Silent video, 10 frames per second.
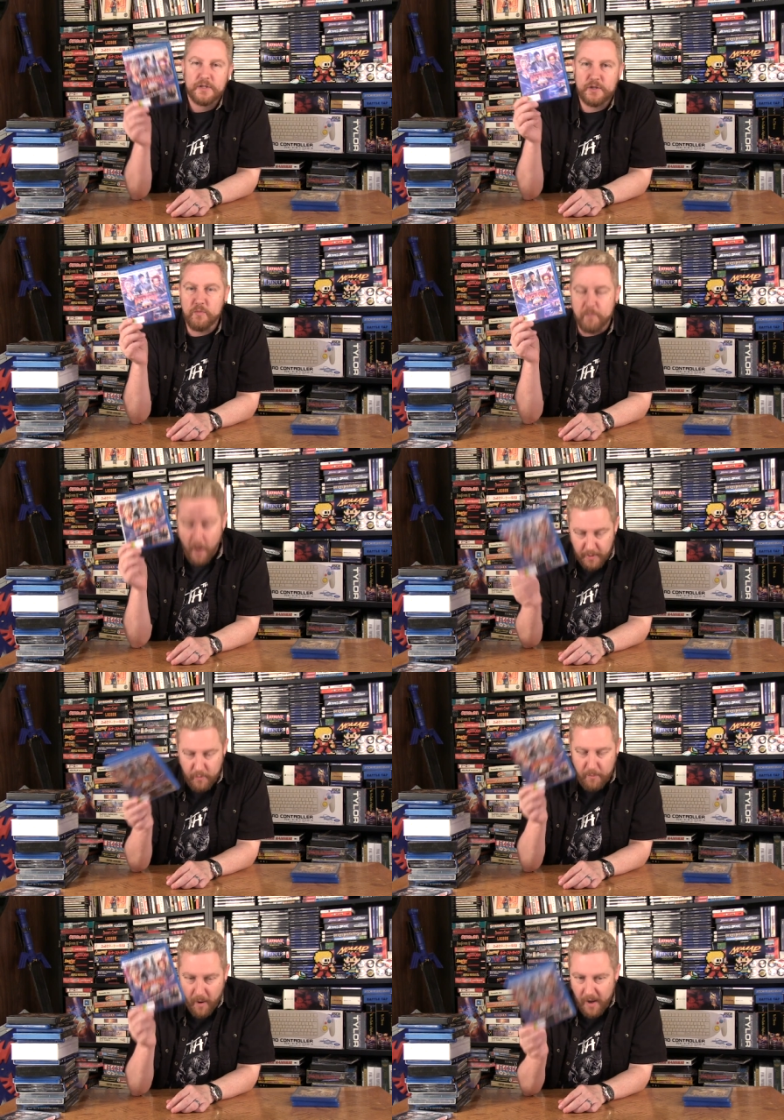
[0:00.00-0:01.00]
to
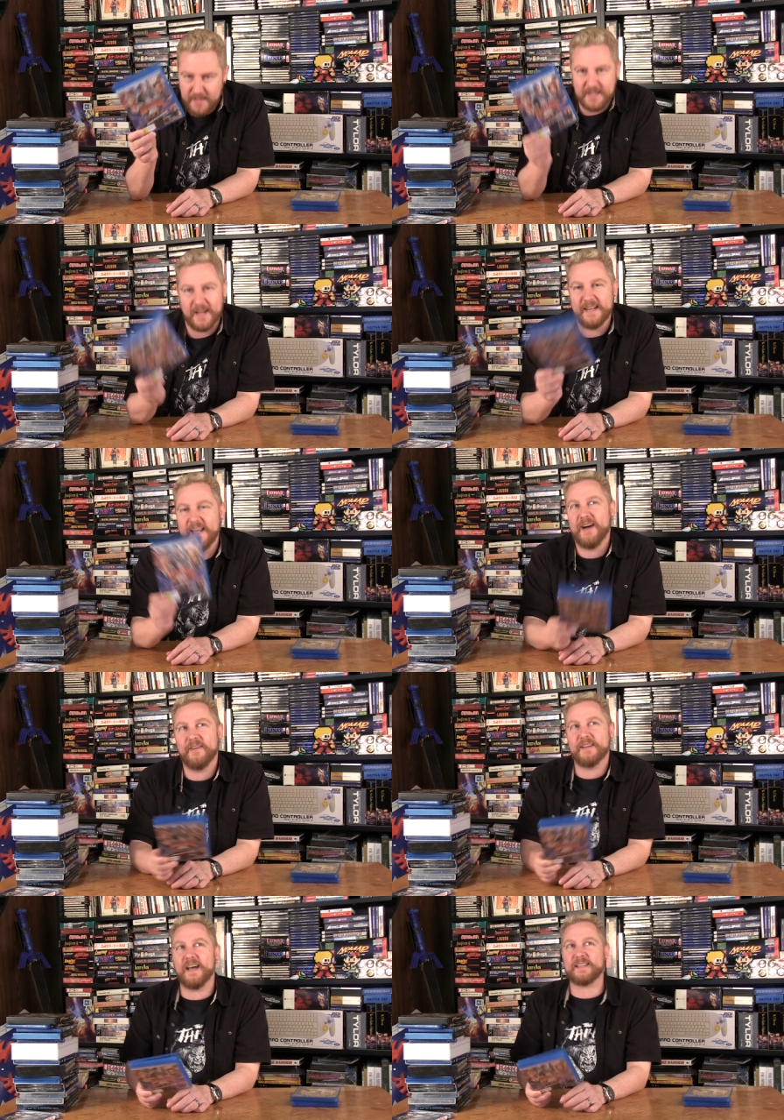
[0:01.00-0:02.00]
Buckaroo Banzai
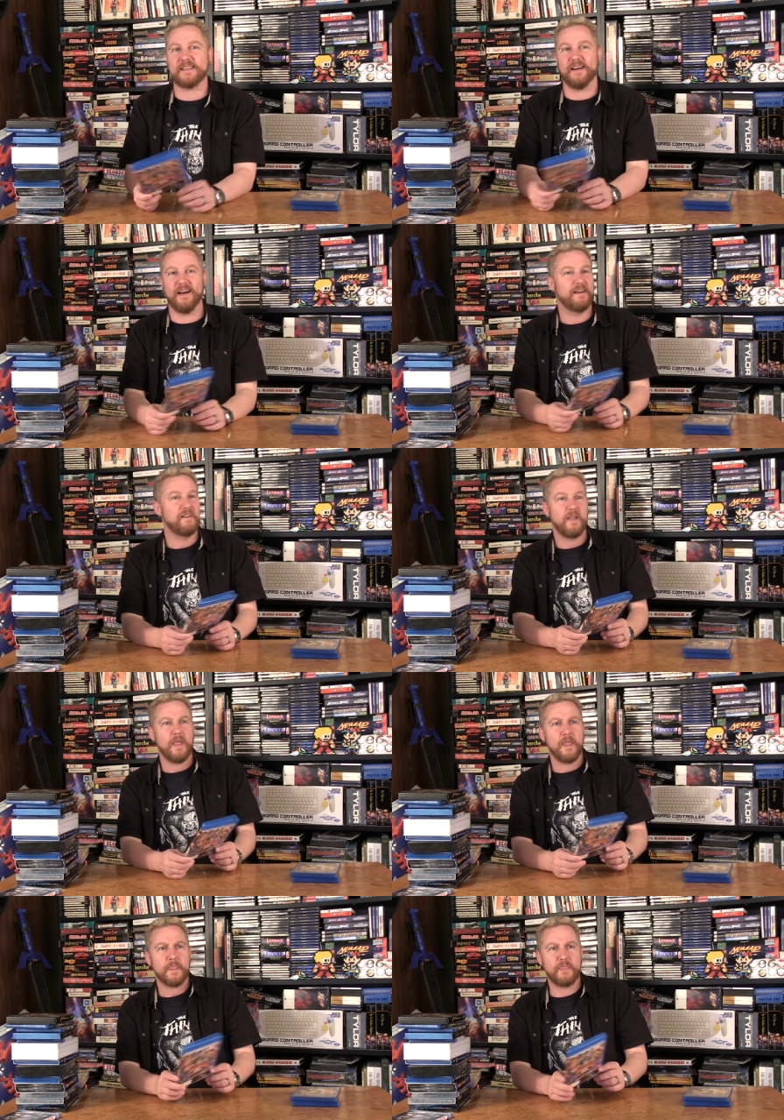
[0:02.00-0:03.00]
now, and that's uh
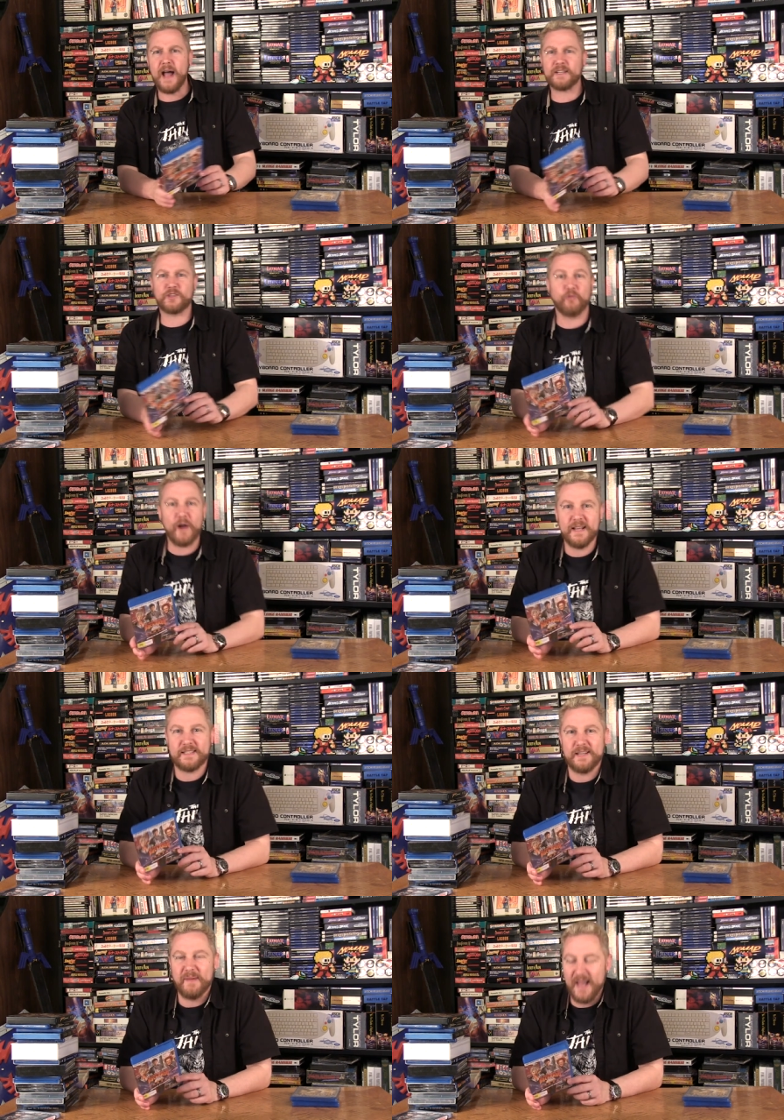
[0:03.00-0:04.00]
that's
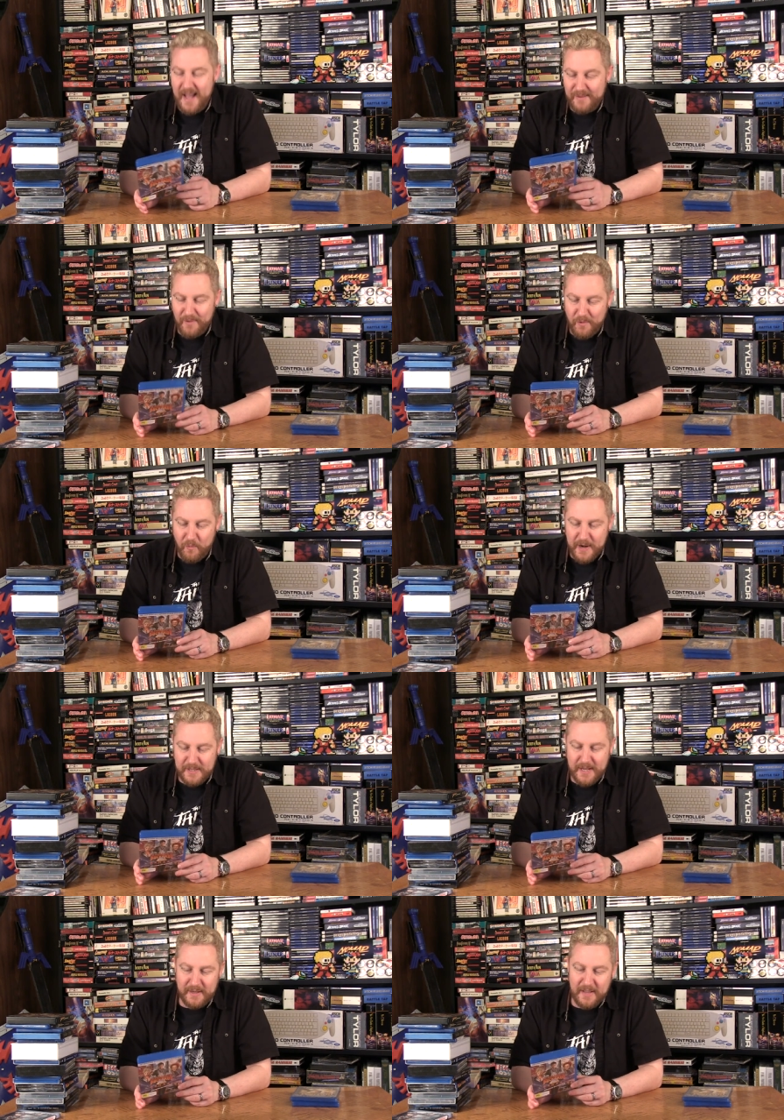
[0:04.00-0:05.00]
crazy, man. What a
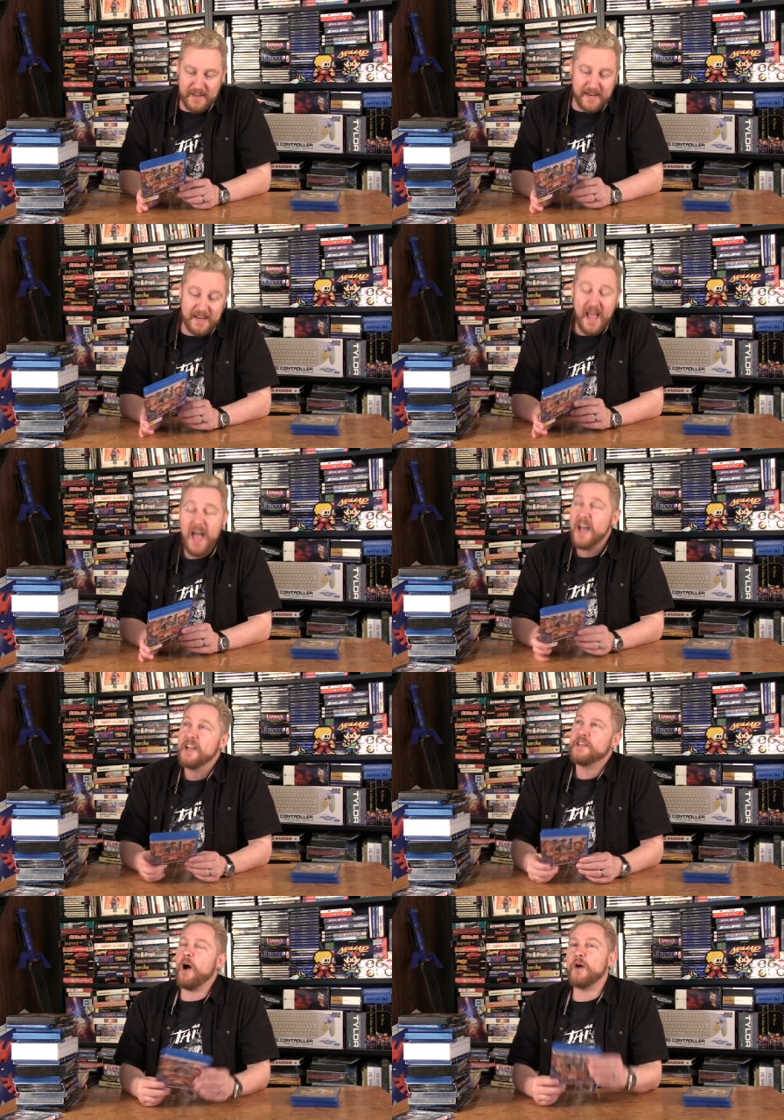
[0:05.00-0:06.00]
weird time to live in. And
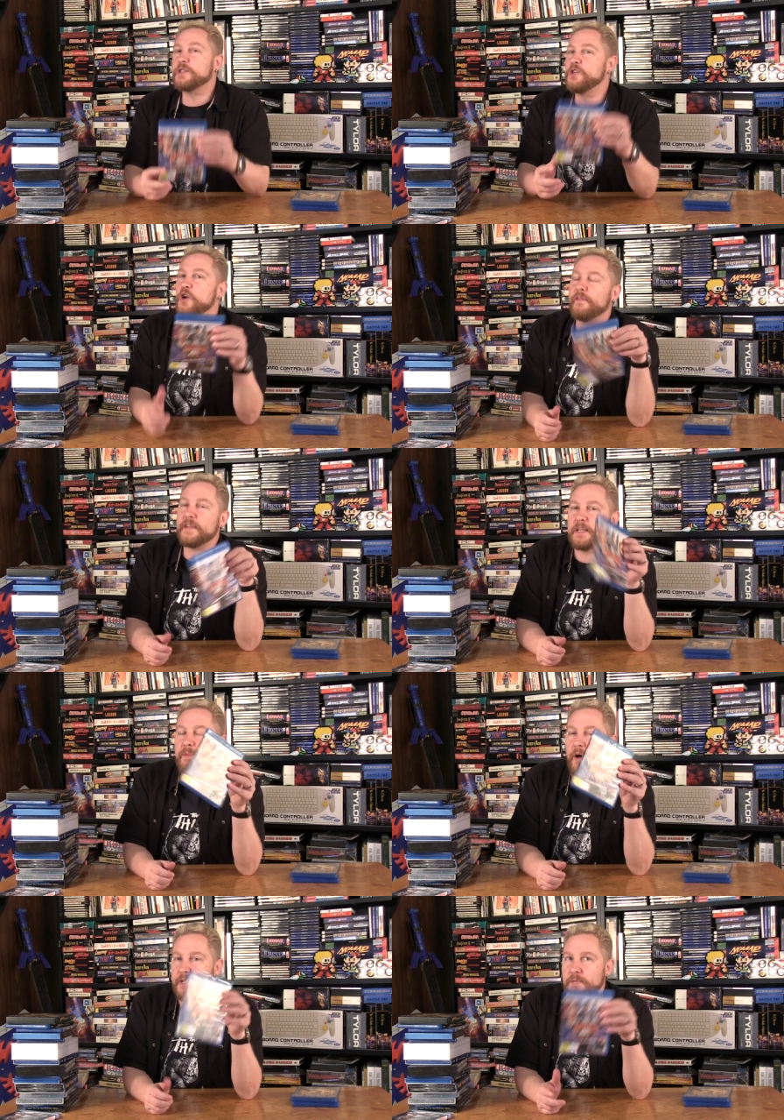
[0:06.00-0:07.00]
you know, I was nervous
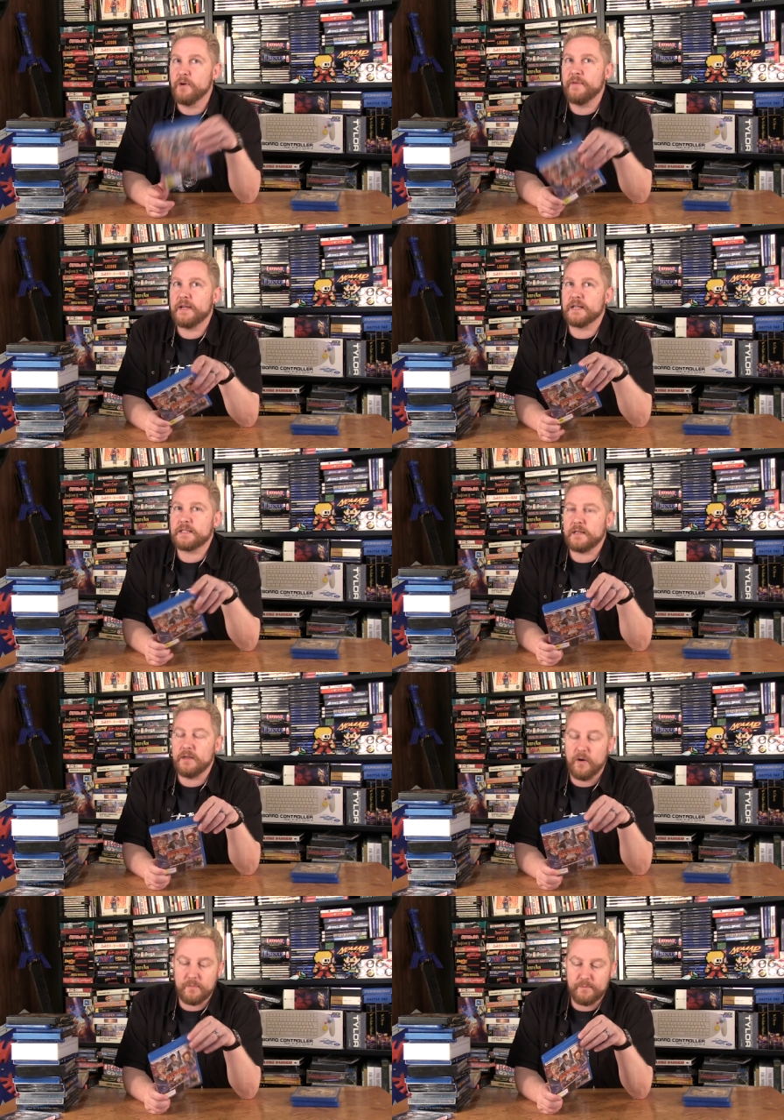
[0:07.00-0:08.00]
about this movie because you
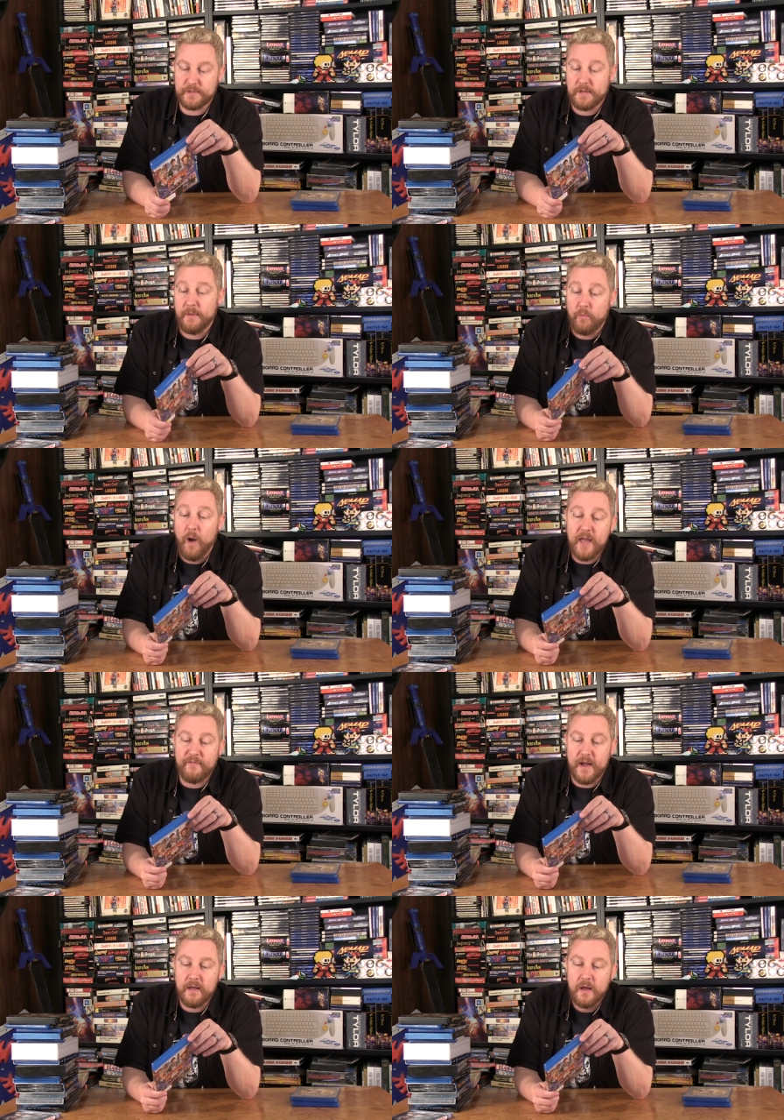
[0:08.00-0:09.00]
know, to my
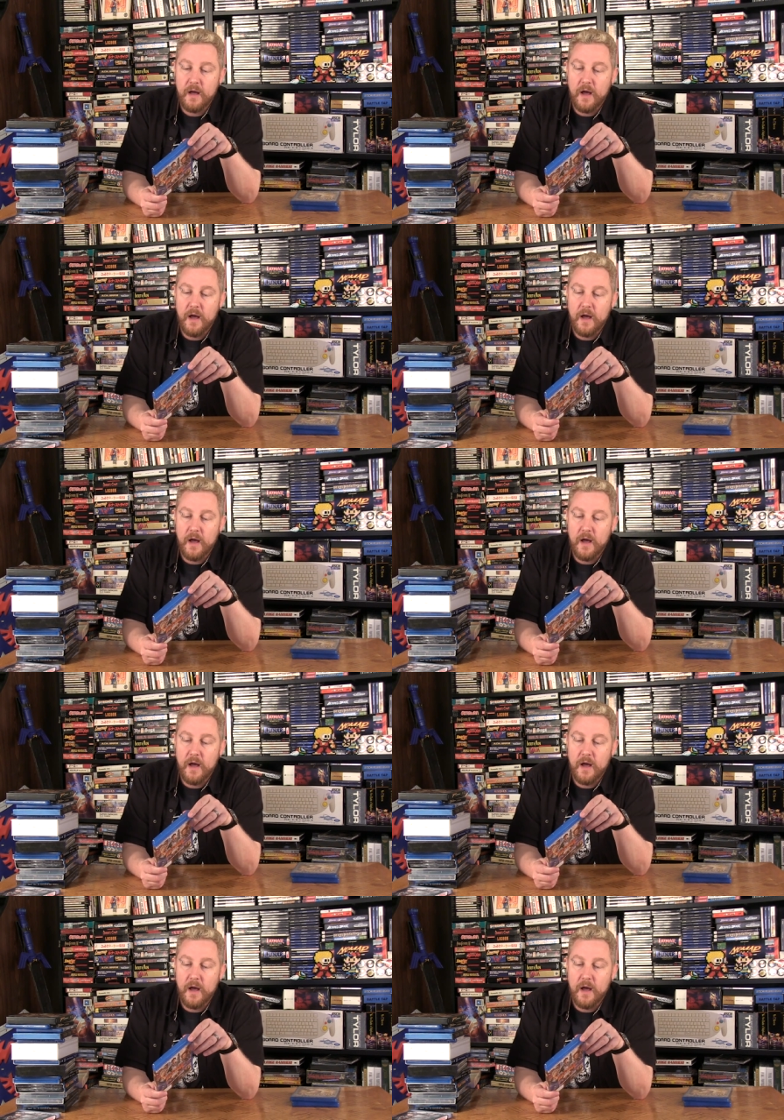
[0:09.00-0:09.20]
wife, I